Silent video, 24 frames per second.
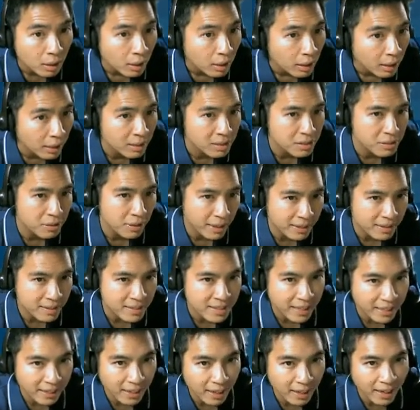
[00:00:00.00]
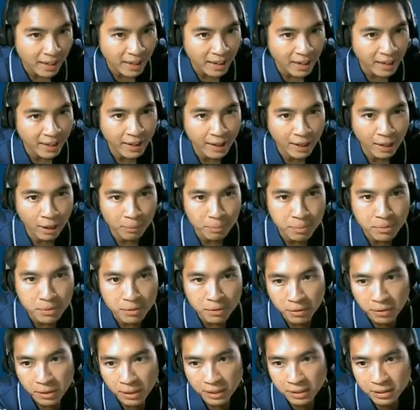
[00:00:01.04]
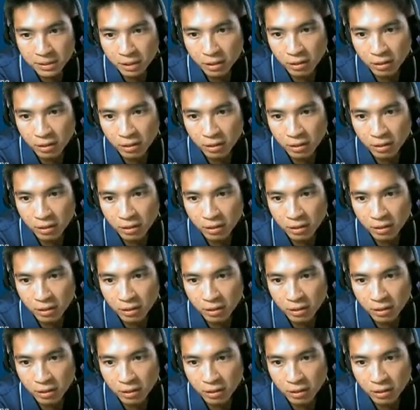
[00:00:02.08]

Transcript: And so understanding AI helps students